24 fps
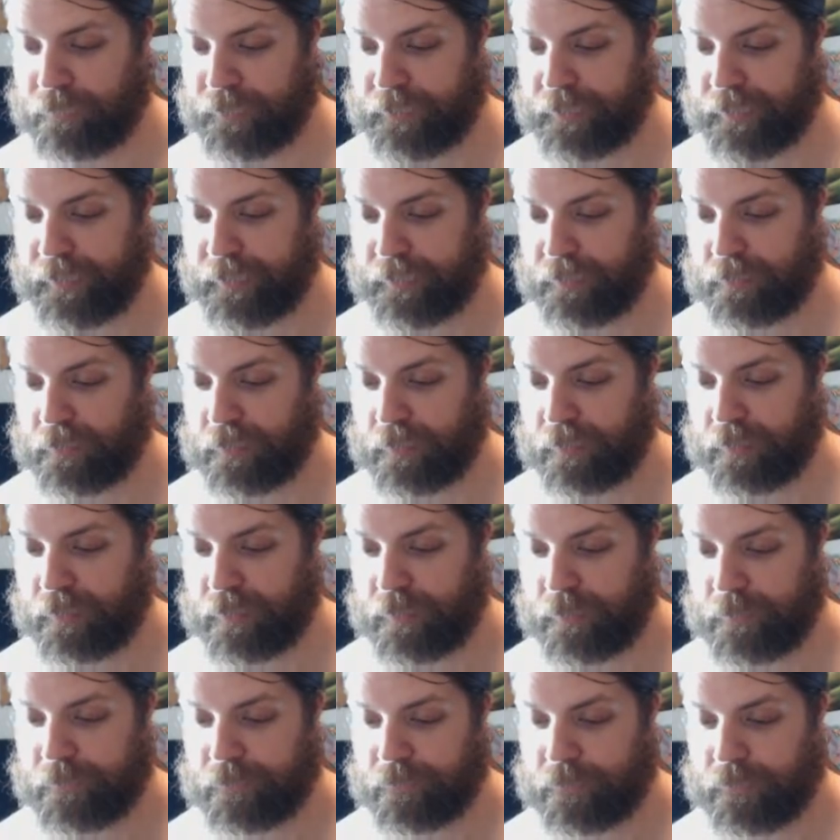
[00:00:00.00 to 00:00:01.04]
my decks.
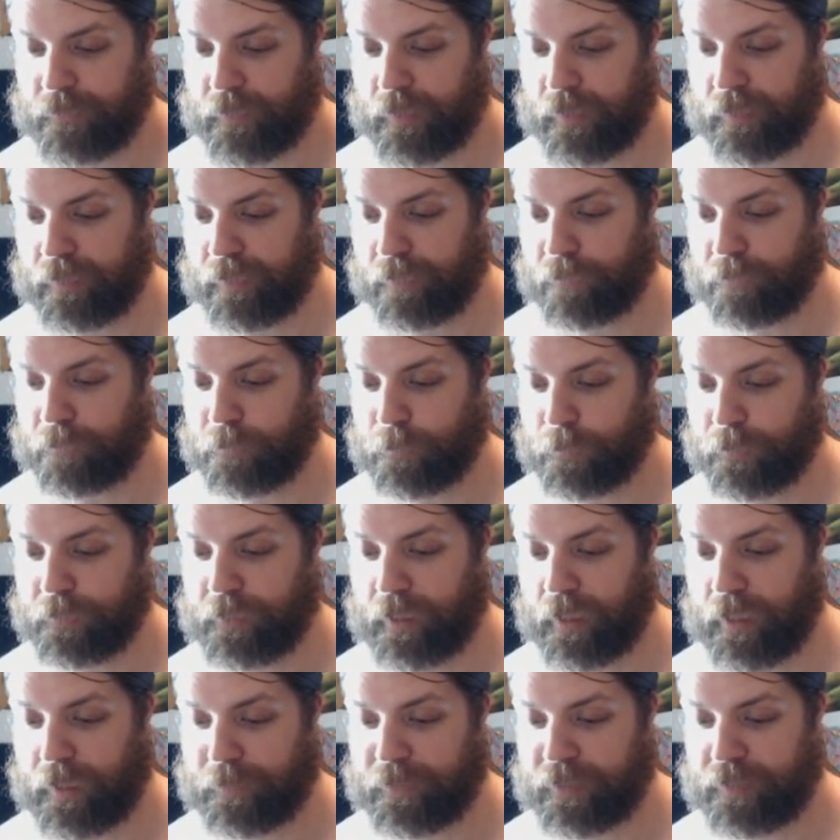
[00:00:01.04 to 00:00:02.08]
And then
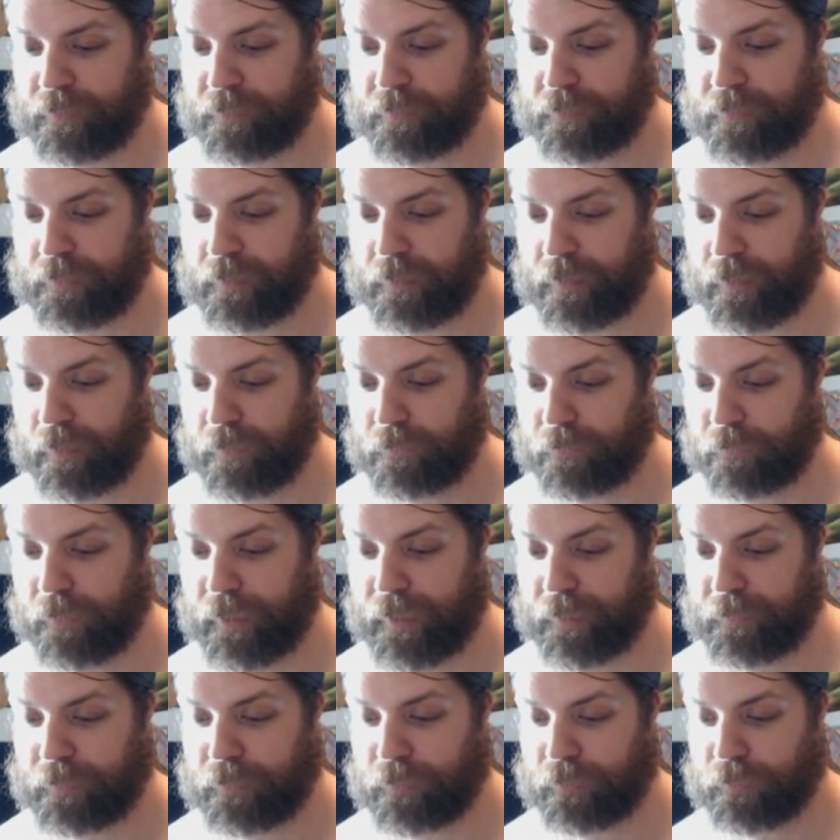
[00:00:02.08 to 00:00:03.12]
4 copies of
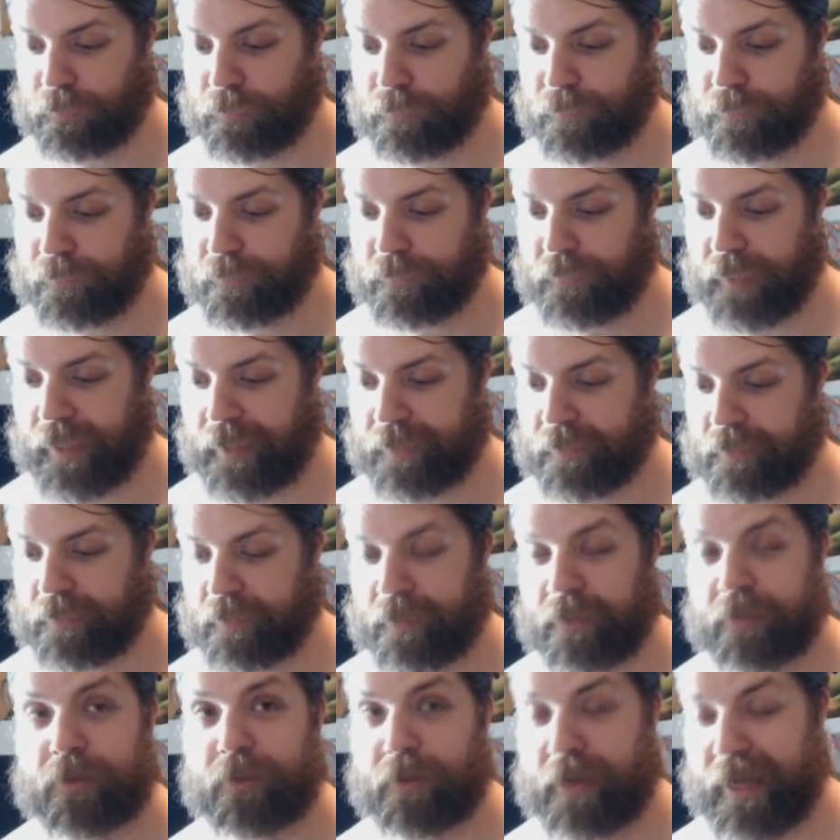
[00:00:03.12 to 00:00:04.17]
Ran Through
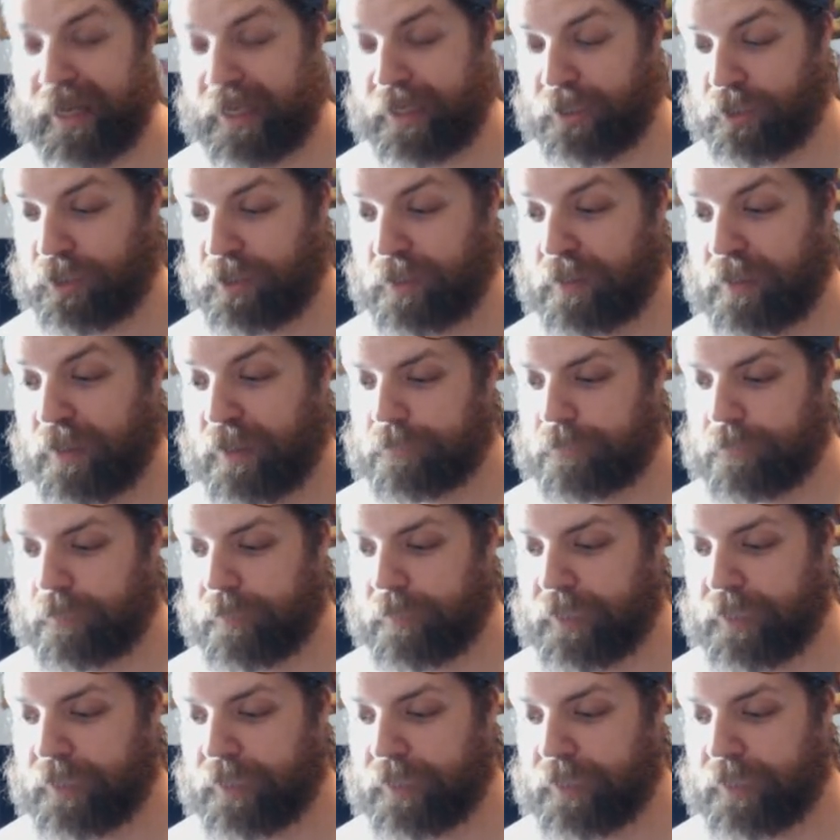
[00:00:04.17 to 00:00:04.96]
as interaction,